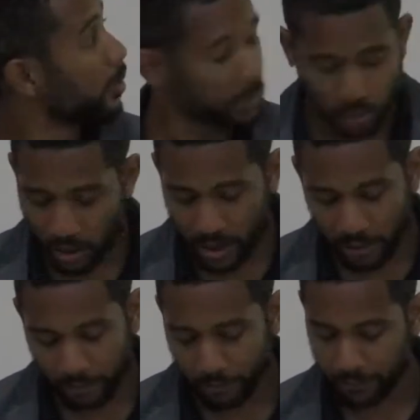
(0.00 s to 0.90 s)
So I
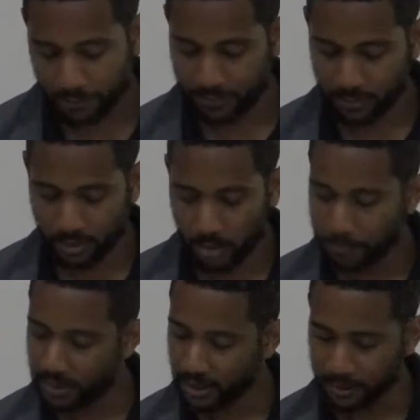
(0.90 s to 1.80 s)
have
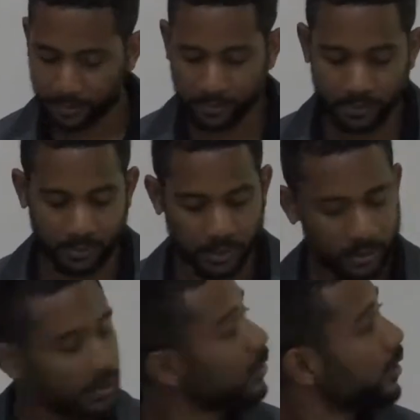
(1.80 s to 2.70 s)
up there
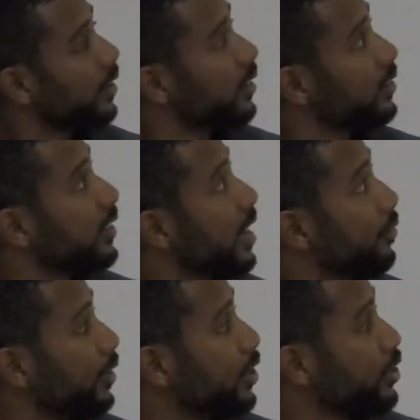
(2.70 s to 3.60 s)
the
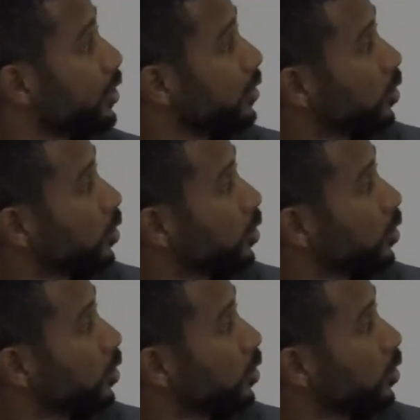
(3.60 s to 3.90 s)
definition